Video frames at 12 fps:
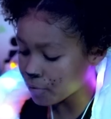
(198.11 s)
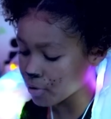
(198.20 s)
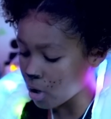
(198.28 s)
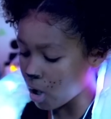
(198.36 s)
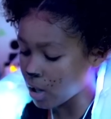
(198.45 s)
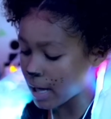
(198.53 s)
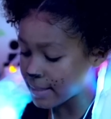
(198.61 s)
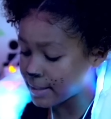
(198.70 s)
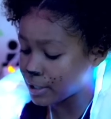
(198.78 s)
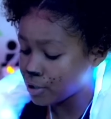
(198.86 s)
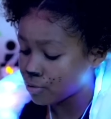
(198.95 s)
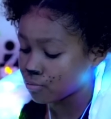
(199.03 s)
Overall, I
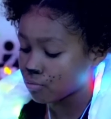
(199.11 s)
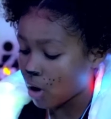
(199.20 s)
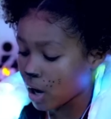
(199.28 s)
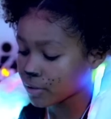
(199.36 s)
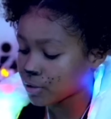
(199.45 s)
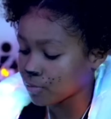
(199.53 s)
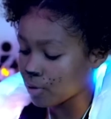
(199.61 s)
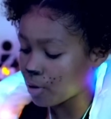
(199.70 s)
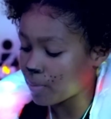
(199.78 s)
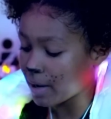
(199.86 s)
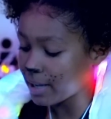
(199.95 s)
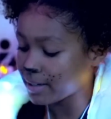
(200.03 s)
think you rocked the
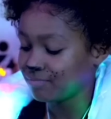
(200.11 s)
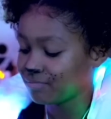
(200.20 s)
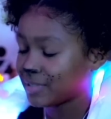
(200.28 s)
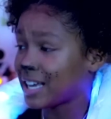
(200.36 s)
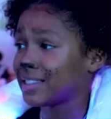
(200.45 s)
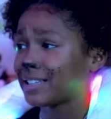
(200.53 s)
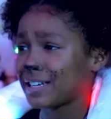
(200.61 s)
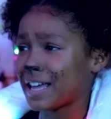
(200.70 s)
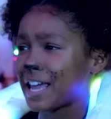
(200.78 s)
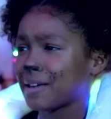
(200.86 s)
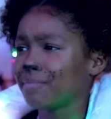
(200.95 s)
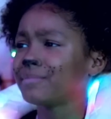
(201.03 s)
robot, and the
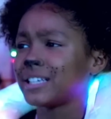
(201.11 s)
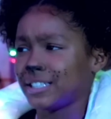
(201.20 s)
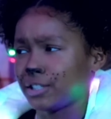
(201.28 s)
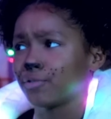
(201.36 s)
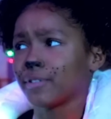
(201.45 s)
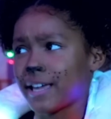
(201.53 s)
name is the